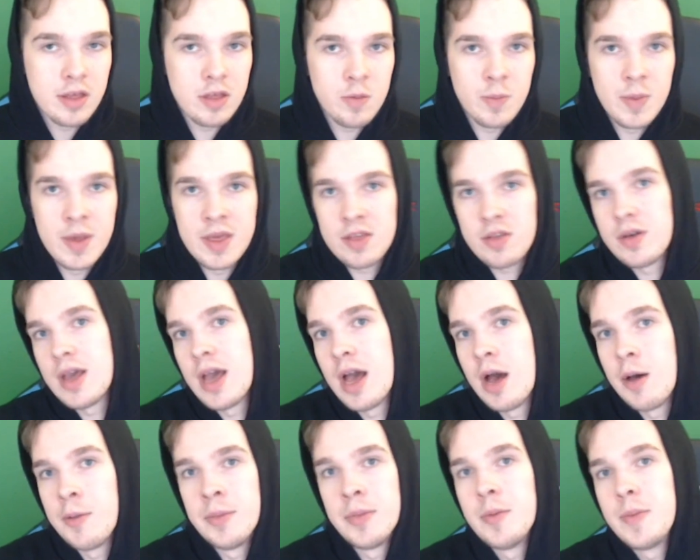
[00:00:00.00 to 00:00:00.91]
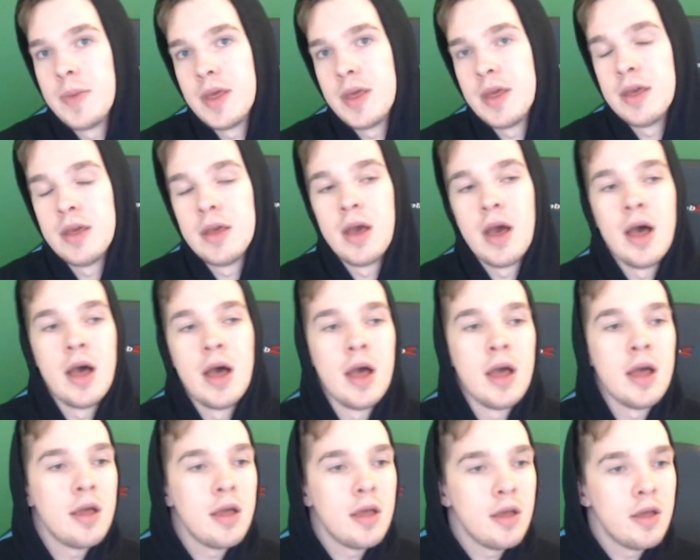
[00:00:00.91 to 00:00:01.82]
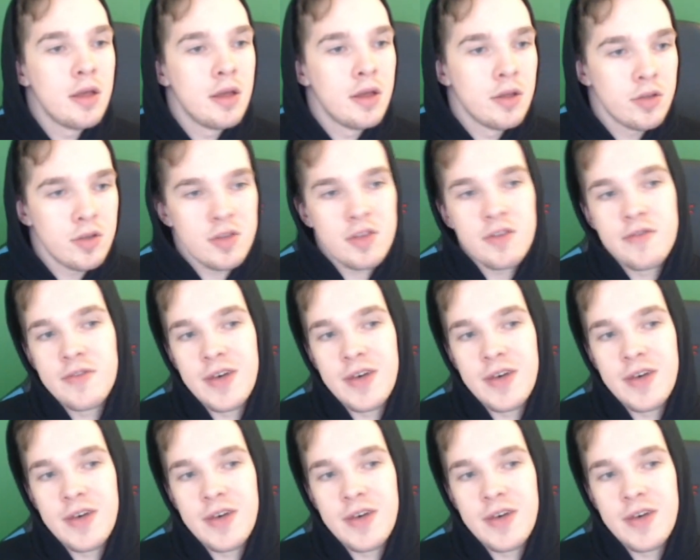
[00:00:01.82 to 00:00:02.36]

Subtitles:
is basically how I'm going to be just